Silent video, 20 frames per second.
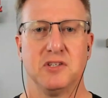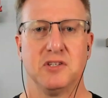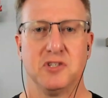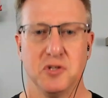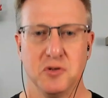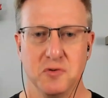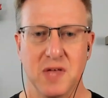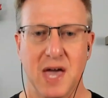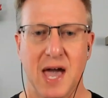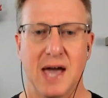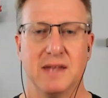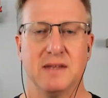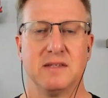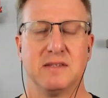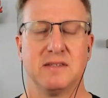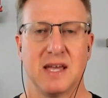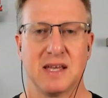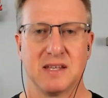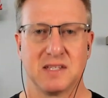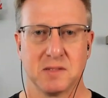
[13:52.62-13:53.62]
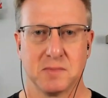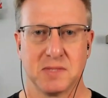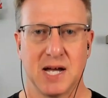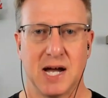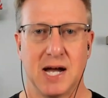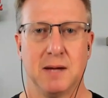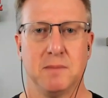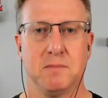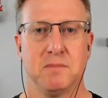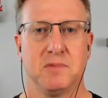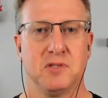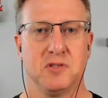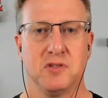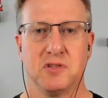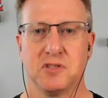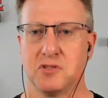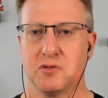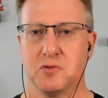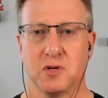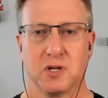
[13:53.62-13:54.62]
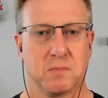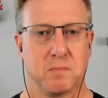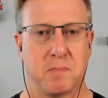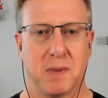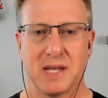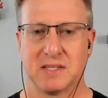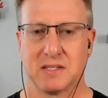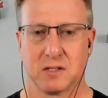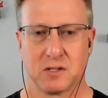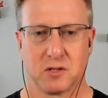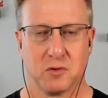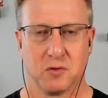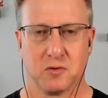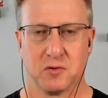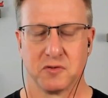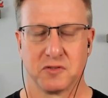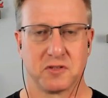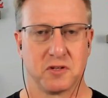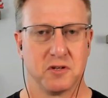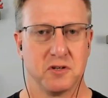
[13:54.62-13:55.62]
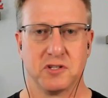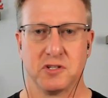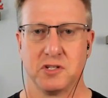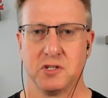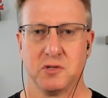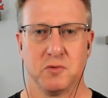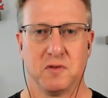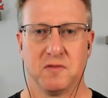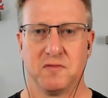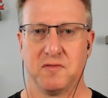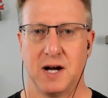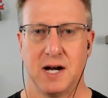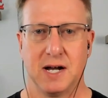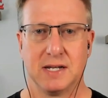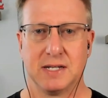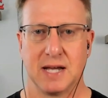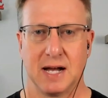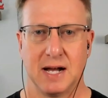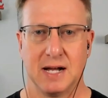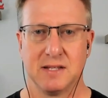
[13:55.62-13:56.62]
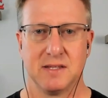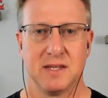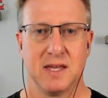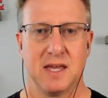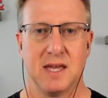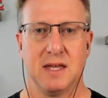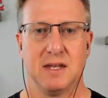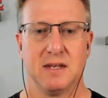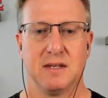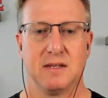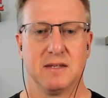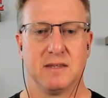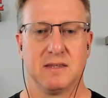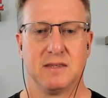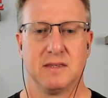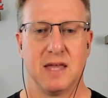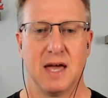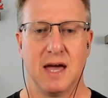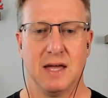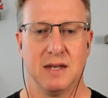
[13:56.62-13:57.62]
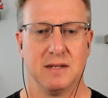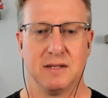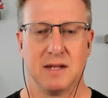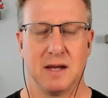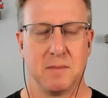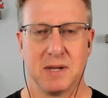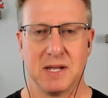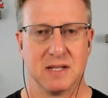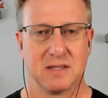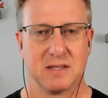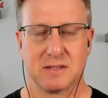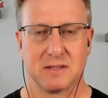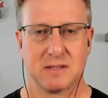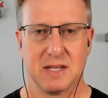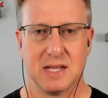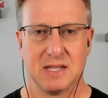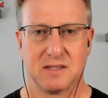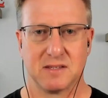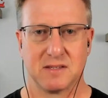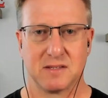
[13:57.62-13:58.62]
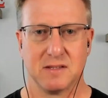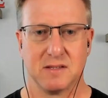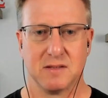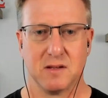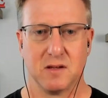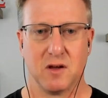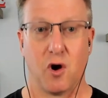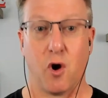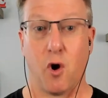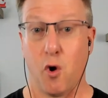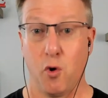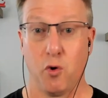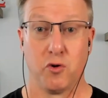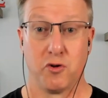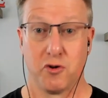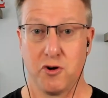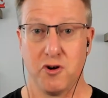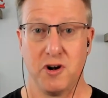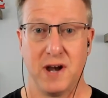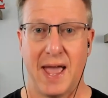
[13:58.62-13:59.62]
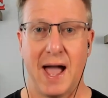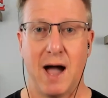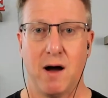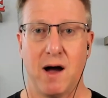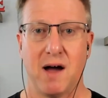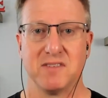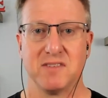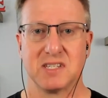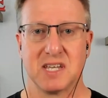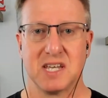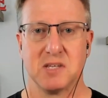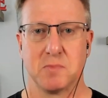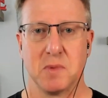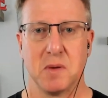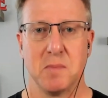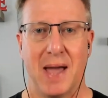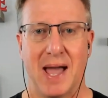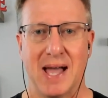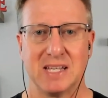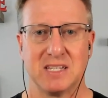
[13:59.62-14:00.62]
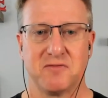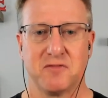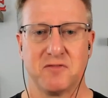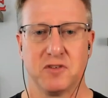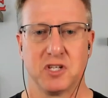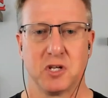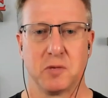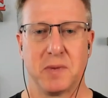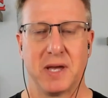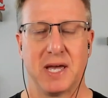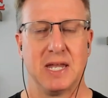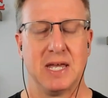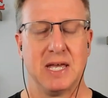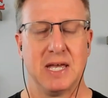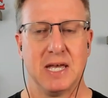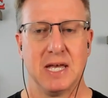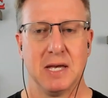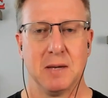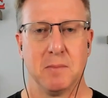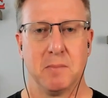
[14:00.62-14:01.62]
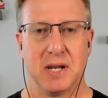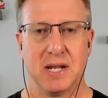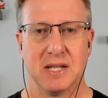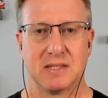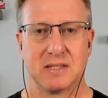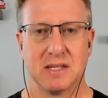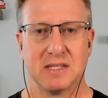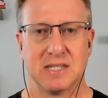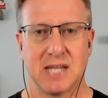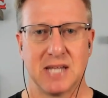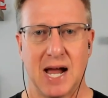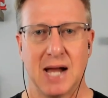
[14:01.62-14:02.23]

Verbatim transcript: do that. Take some time. Just do a basic Google search. You will find content that, I mean, it's, it's older now. Obviously, he's been passed for a little bit, but it's a